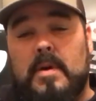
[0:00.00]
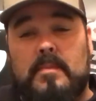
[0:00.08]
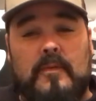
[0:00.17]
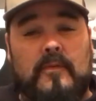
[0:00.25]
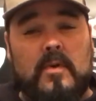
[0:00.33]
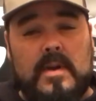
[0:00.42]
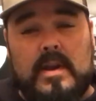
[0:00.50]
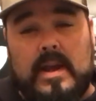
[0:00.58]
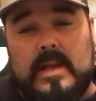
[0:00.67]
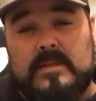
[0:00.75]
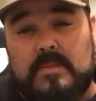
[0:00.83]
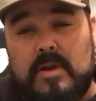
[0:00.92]
But before you
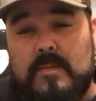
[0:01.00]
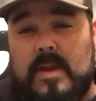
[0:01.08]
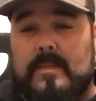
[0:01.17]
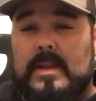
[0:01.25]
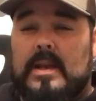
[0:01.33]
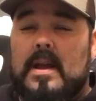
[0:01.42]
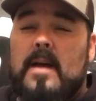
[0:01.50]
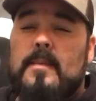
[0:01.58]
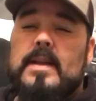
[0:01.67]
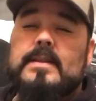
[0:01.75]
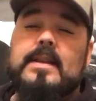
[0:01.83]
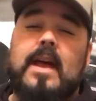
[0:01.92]
guys blow me up in the
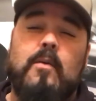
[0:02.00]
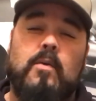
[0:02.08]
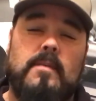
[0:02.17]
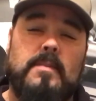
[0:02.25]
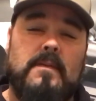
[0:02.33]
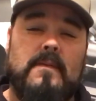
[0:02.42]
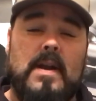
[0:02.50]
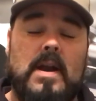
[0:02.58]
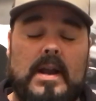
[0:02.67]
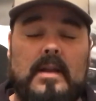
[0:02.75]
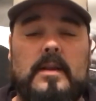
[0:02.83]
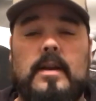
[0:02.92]
comments, I want to be
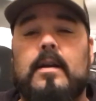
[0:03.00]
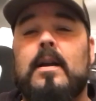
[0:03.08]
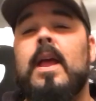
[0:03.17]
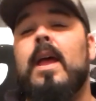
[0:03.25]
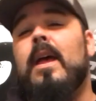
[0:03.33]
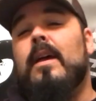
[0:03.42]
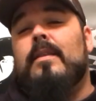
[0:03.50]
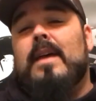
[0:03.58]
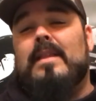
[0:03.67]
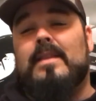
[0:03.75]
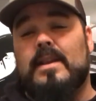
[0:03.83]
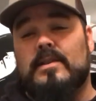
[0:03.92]
very clear
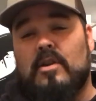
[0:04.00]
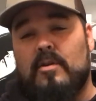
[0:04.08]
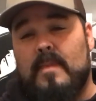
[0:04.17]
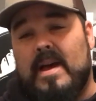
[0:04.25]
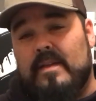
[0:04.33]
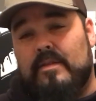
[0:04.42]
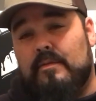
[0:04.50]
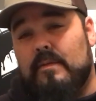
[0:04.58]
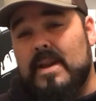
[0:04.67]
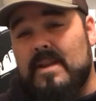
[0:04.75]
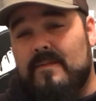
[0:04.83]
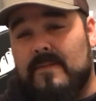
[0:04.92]
that these are my
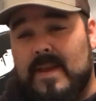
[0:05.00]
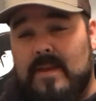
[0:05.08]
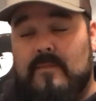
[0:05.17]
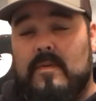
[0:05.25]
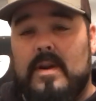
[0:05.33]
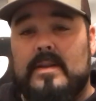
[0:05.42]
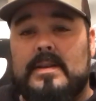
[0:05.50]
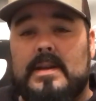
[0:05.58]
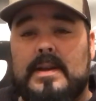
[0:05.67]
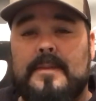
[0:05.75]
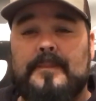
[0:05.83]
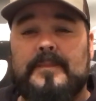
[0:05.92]
three favorite
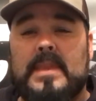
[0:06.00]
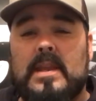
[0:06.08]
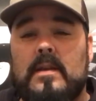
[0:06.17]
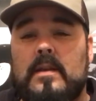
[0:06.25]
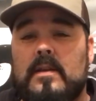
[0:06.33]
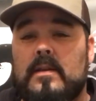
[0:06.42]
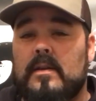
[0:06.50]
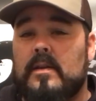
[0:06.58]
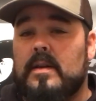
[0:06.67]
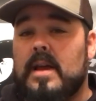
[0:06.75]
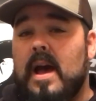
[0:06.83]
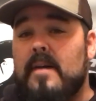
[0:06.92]

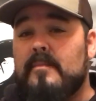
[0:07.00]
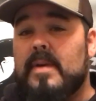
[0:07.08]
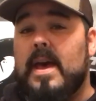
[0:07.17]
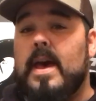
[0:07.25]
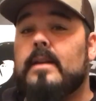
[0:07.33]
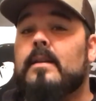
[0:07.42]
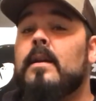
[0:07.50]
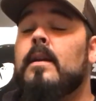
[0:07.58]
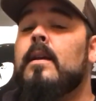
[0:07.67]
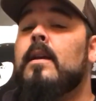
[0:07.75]
compact,